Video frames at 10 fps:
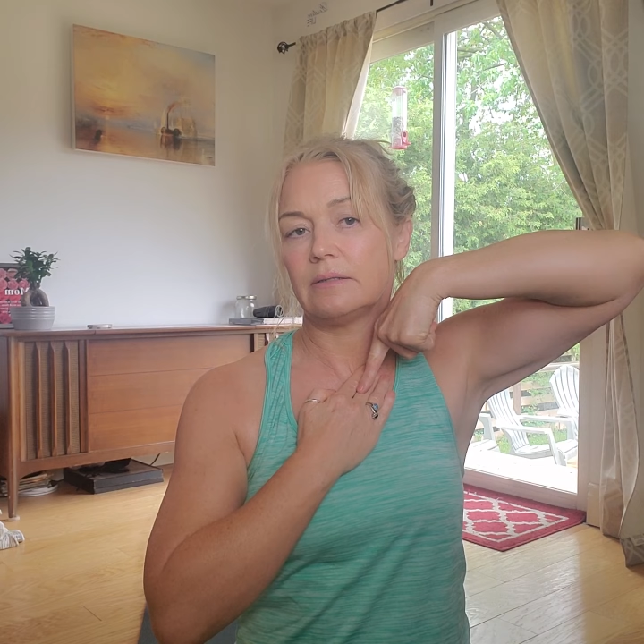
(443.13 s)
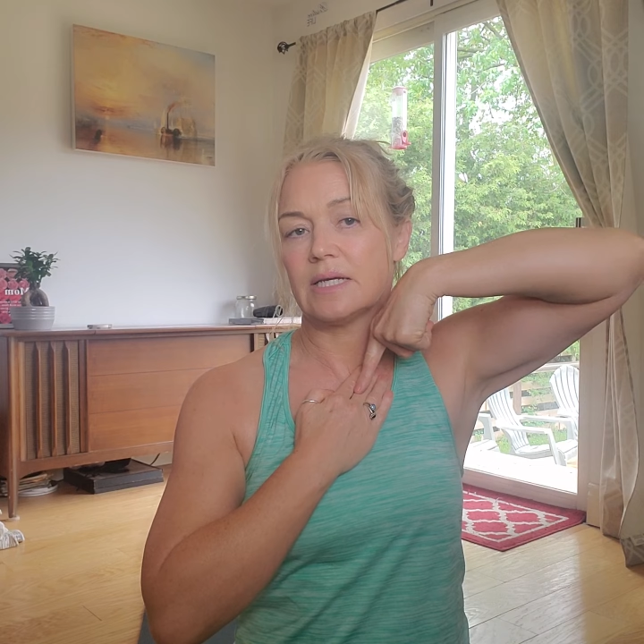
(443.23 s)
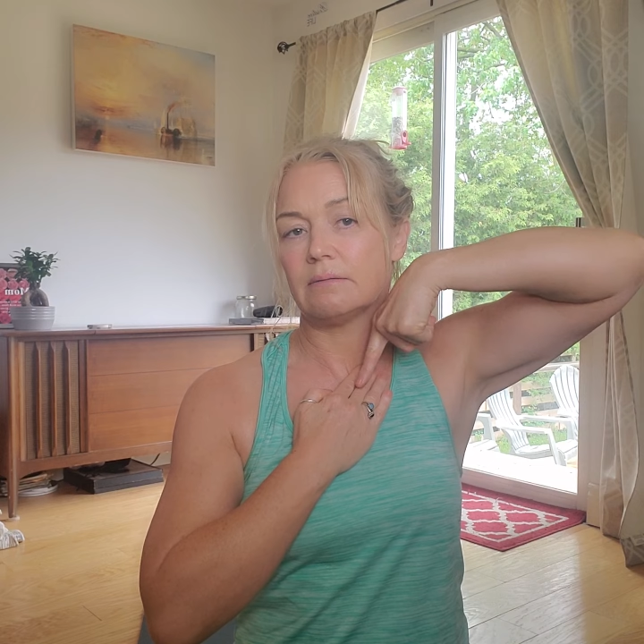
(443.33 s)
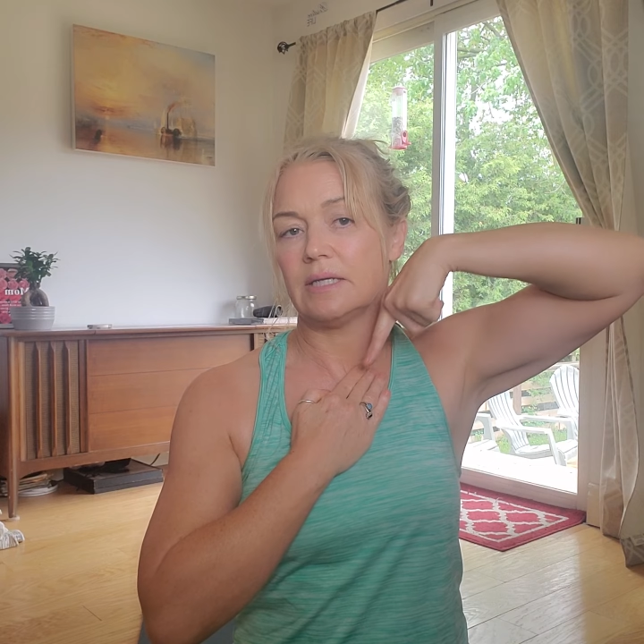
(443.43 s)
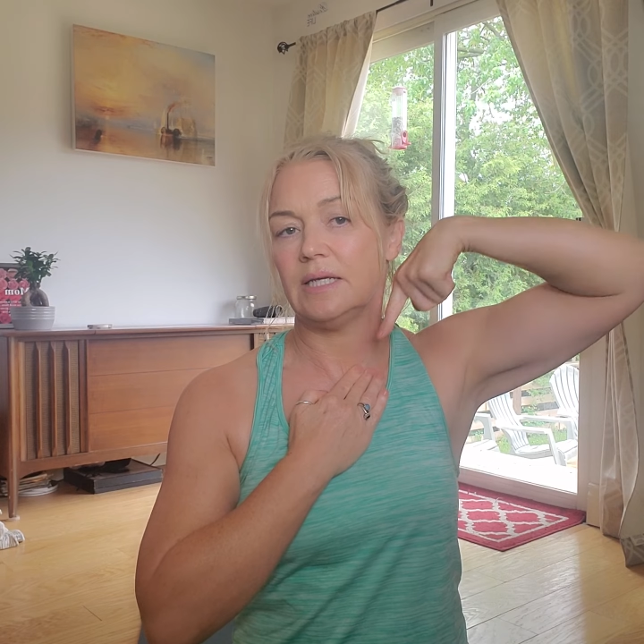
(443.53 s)

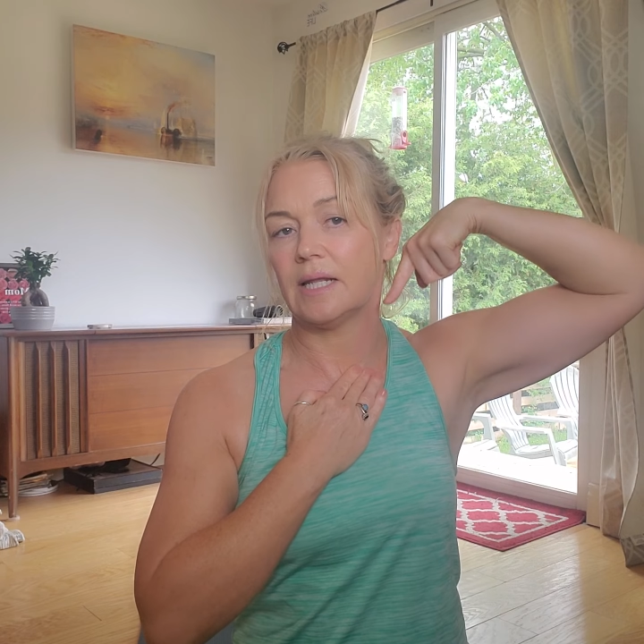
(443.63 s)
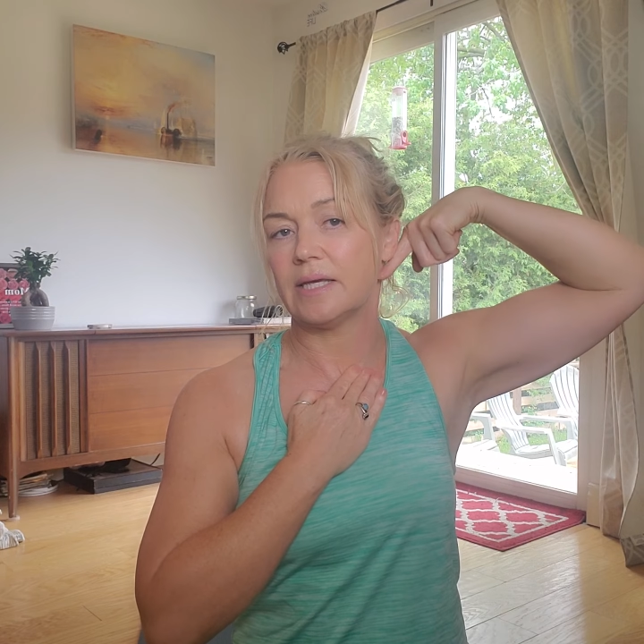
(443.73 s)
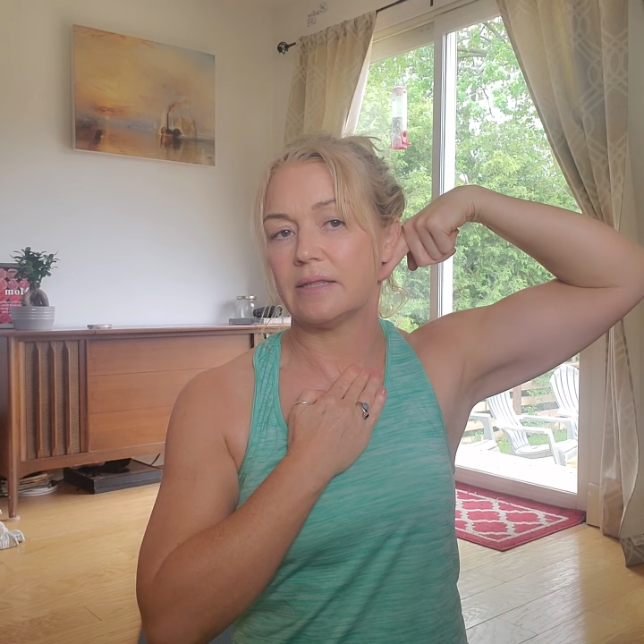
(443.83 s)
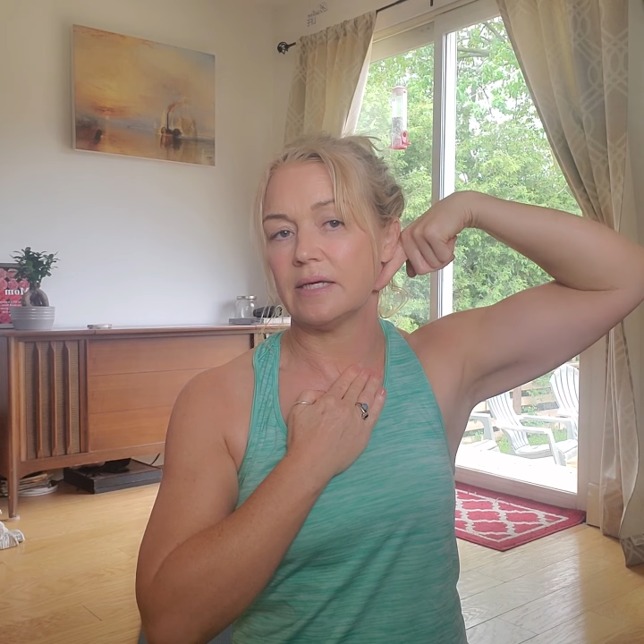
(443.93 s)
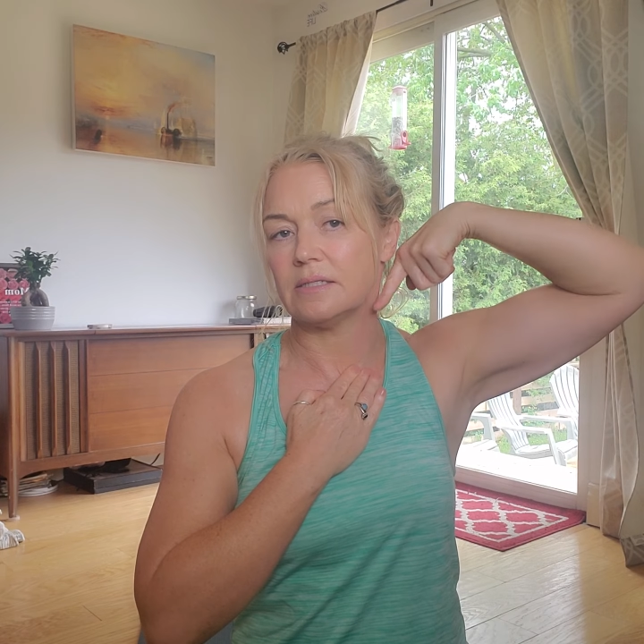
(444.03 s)
down
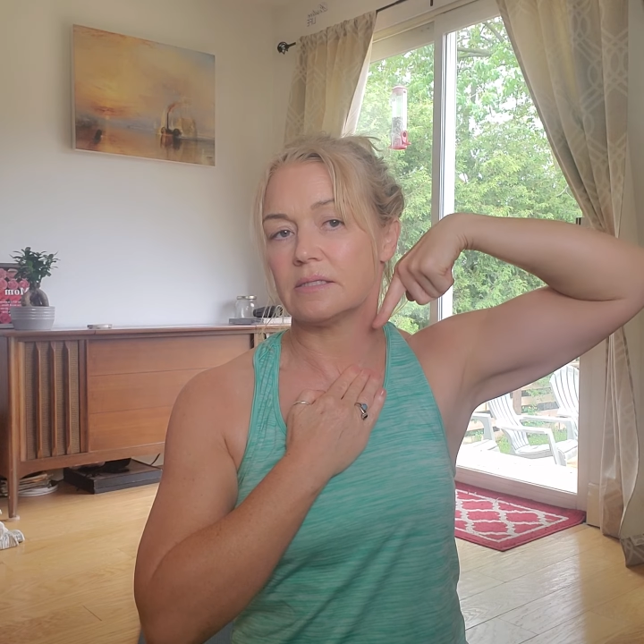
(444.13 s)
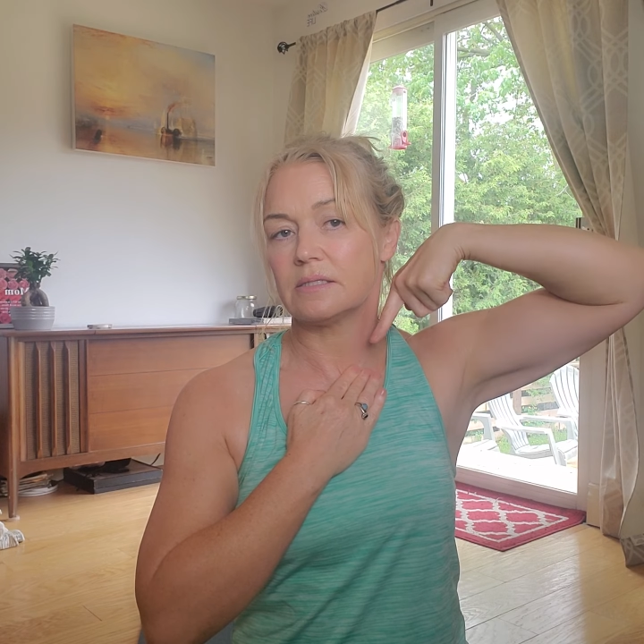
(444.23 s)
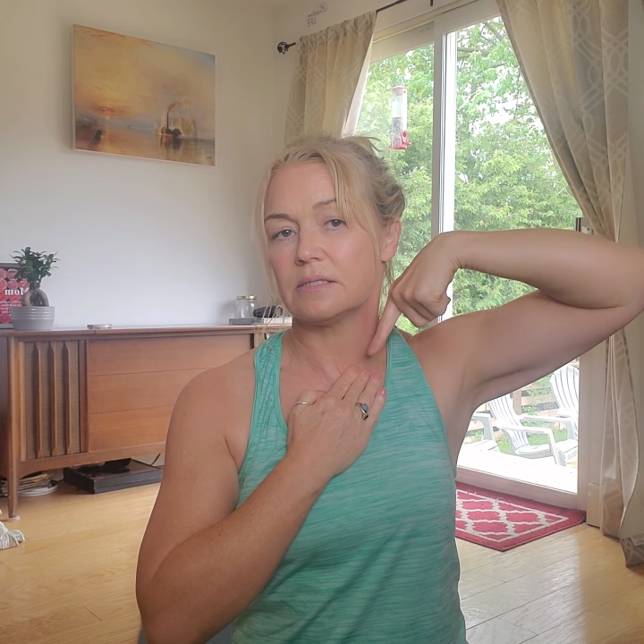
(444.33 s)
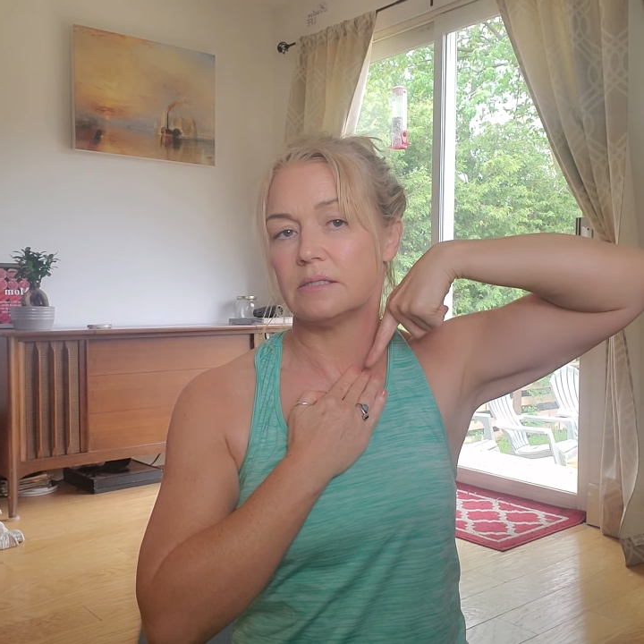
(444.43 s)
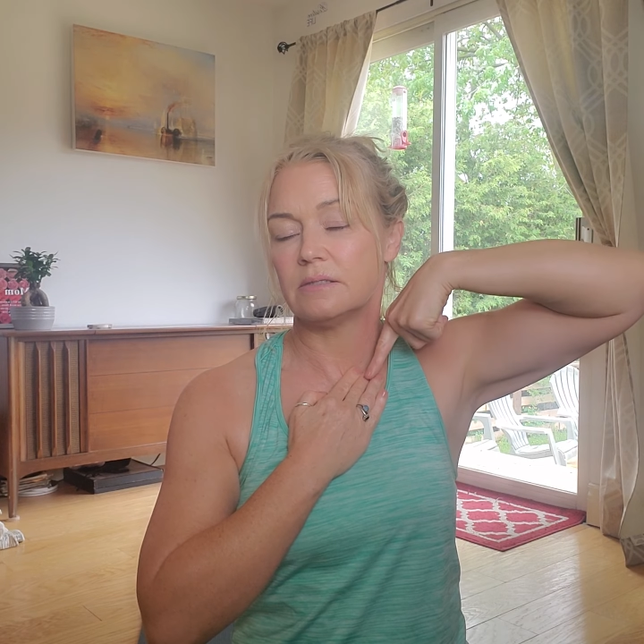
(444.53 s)
like
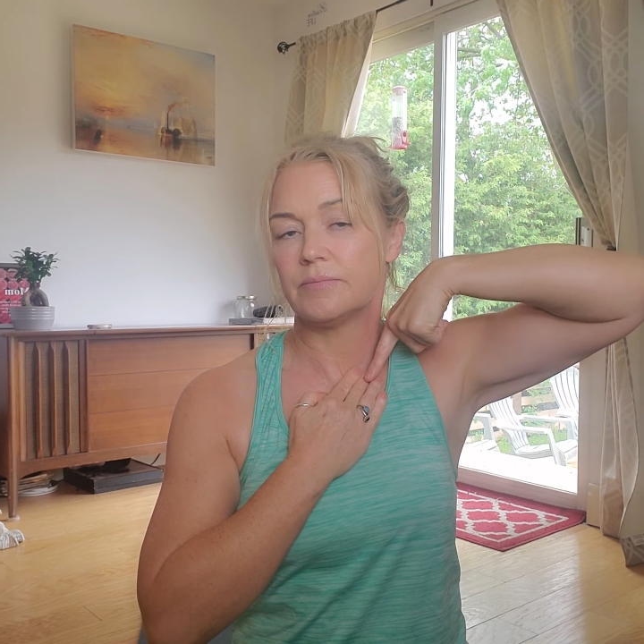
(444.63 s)
this.